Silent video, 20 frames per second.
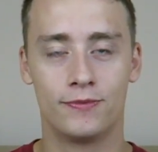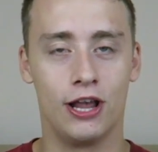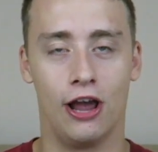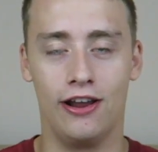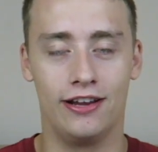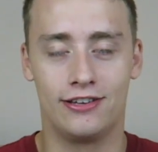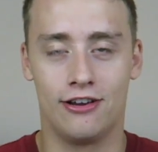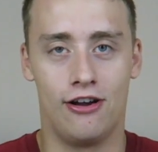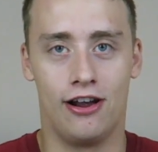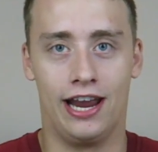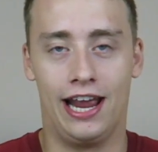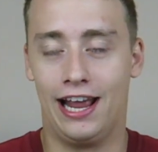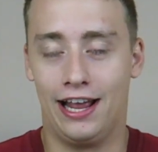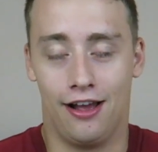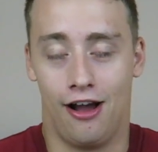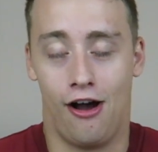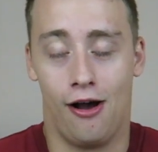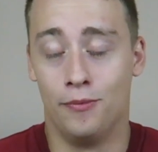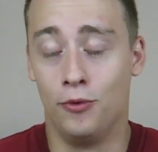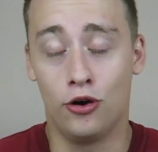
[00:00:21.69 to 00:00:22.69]
That it's like,
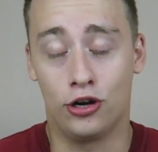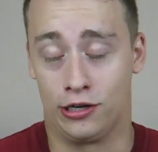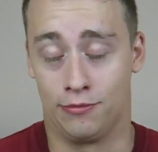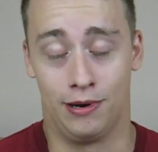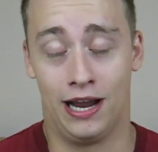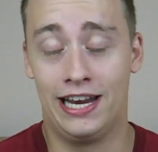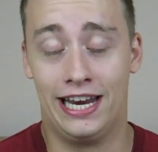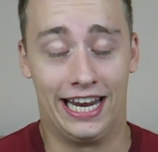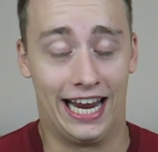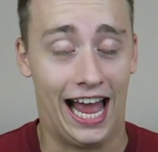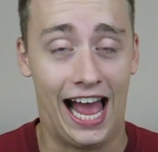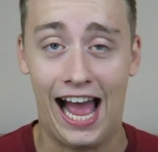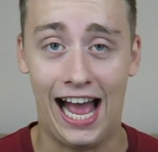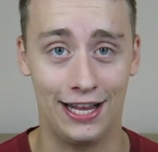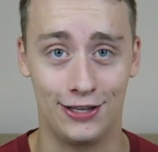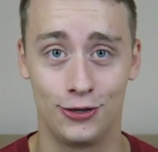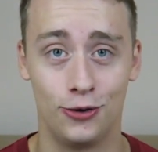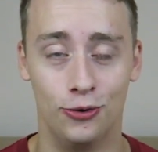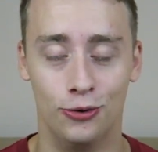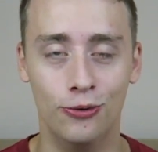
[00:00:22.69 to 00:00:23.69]
I'm not complaining
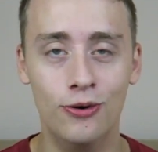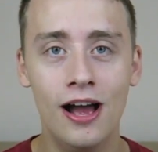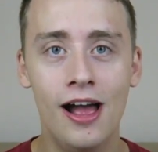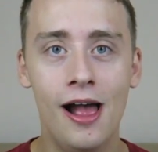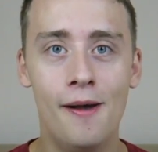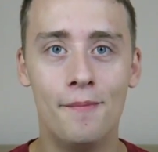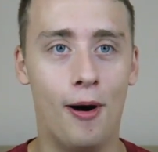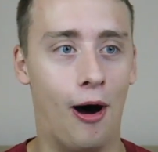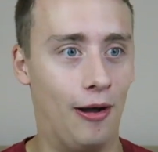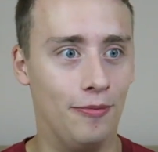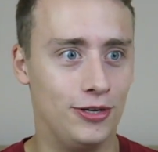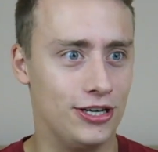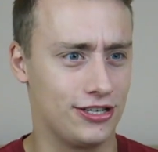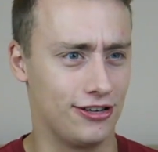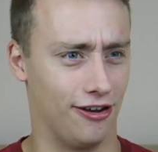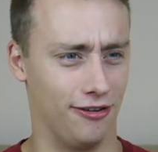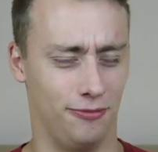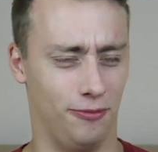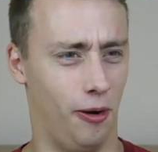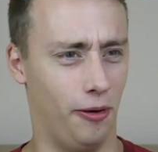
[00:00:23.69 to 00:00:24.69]
at all, but I'm
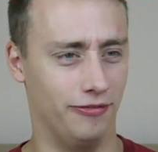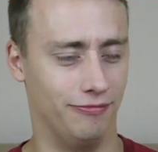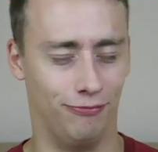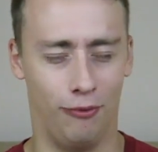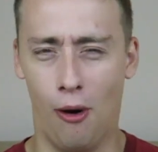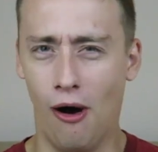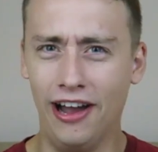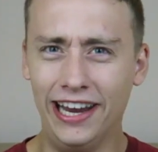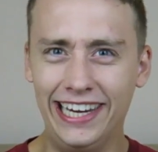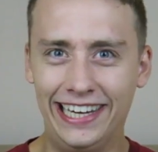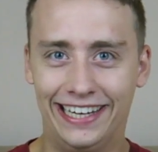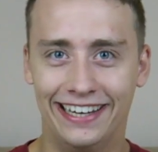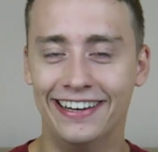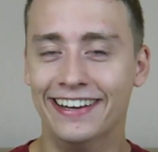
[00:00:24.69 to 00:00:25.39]
just like, what? Why?